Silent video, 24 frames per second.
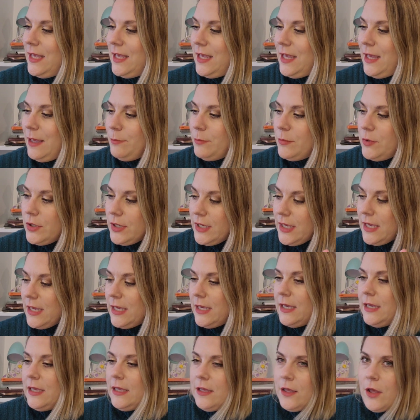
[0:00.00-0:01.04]
I'm
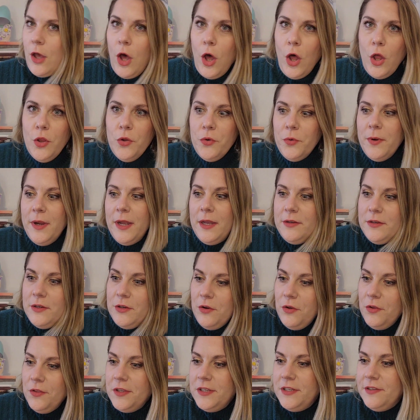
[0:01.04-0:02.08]
looking all around at
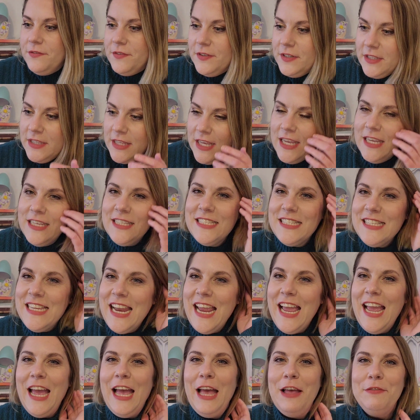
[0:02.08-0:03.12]
all the different things that
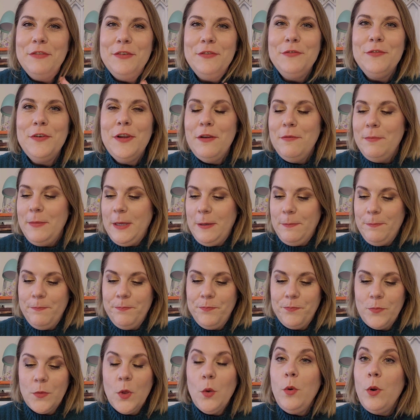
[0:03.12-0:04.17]
I have in front of me.
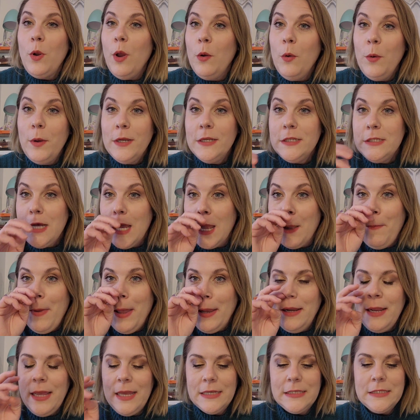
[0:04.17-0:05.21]
What do I want to talk
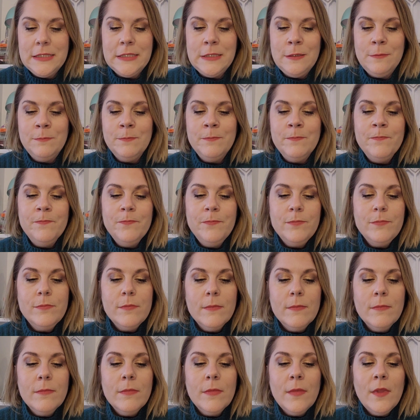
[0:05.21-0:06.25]
about next?
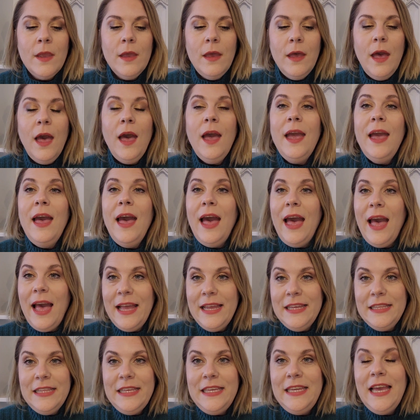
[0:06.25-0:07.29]
I
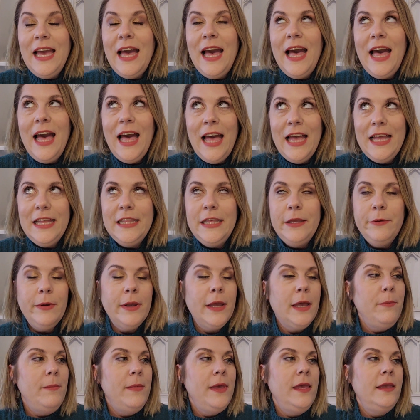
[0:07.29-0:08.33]
highly
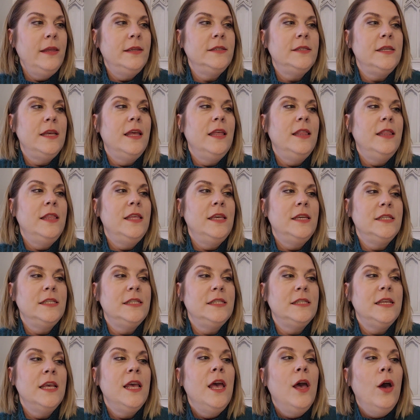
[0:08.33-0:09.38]
recommend
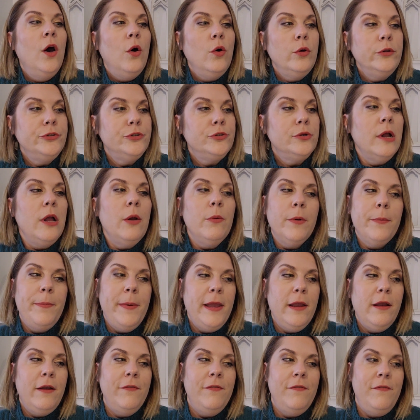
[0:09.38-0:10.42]
this Ultra
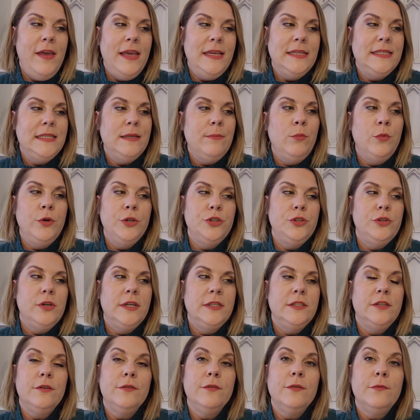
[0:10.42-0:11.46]
Repair Face
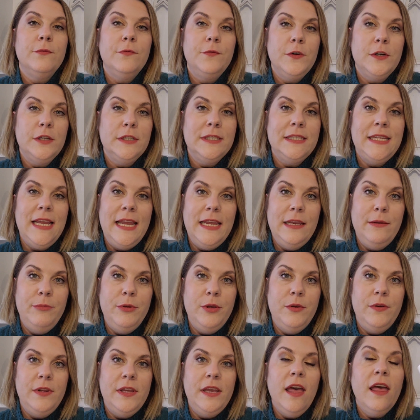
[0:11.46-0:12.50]
Moisturizer from First Aid
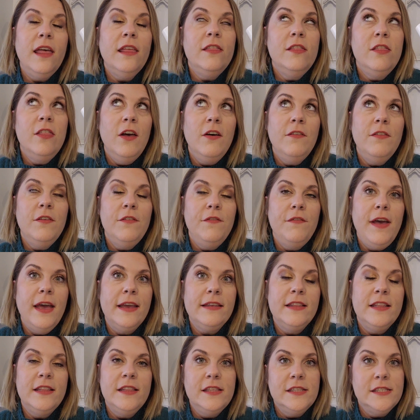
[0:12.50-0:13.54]
Beauty. I love the
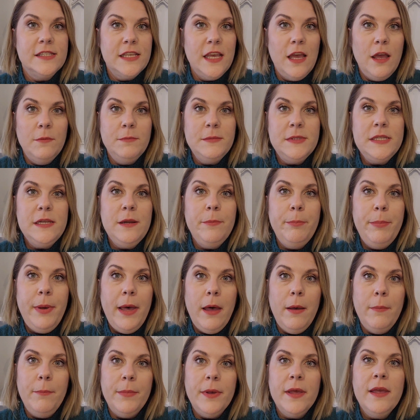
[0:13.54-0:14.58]
fact that this comes in a
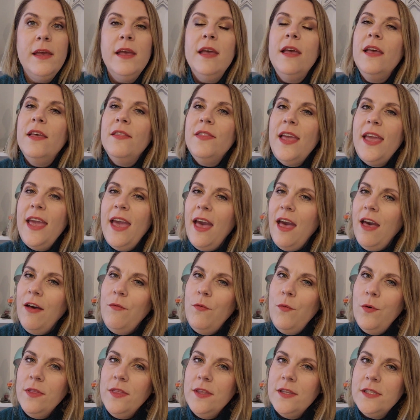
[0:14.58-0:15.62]
pump. They
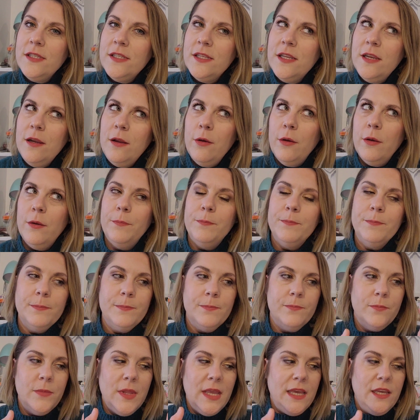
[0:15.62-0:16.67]
have one that's in
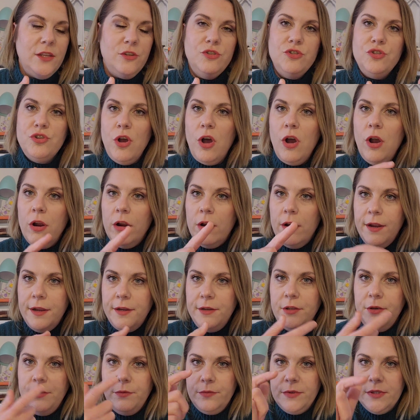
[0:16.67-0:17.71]
like a jar,
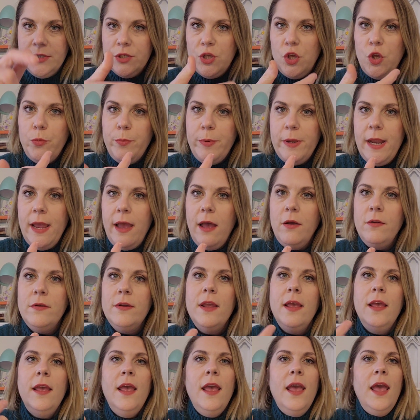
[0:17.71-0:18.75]
and you scoop it out,
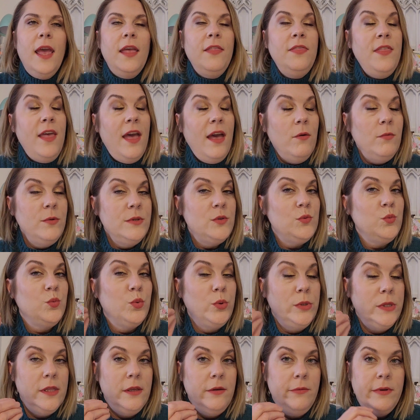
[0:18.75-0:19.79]
and that one's
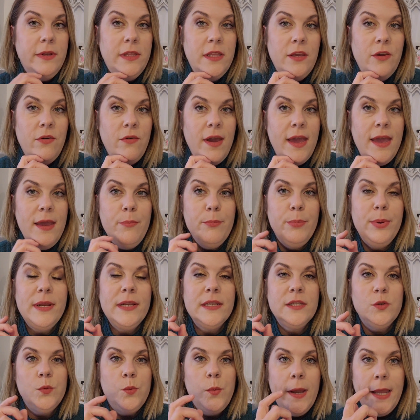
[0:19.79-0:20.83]
really great, but
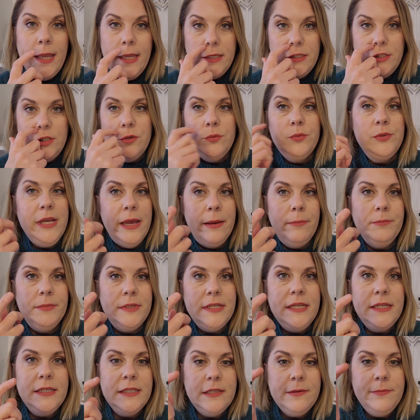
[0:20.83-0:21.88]
it's way too
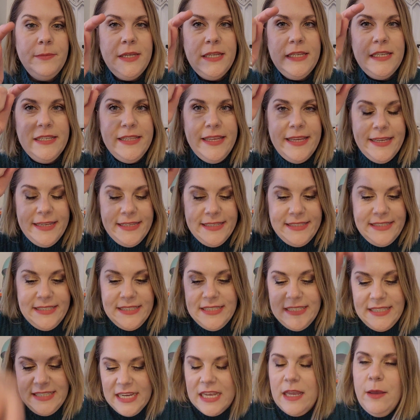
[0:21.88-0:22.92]
tempting to me to like
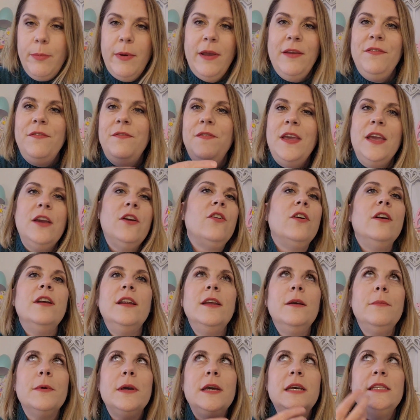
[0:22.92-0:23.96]
stick my finger in
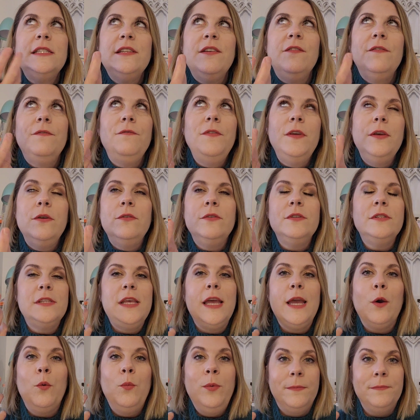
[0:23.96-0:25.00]
it because it feels
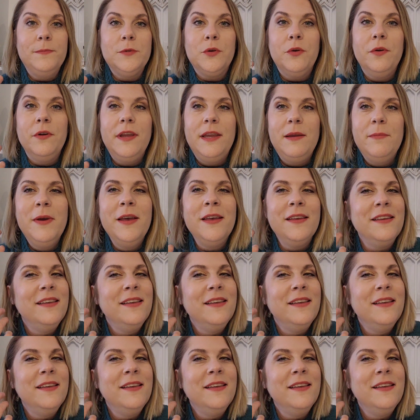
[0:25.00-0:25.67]
like whipped cream.